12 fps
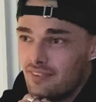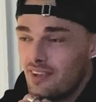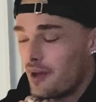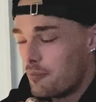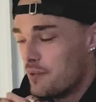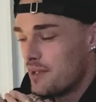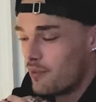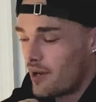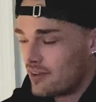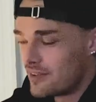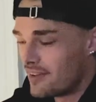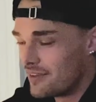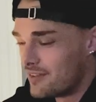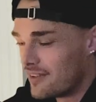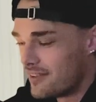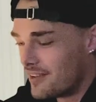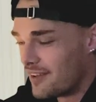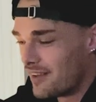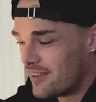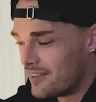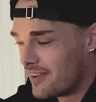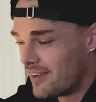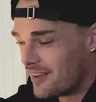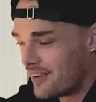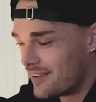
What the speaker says: Yeah, be where the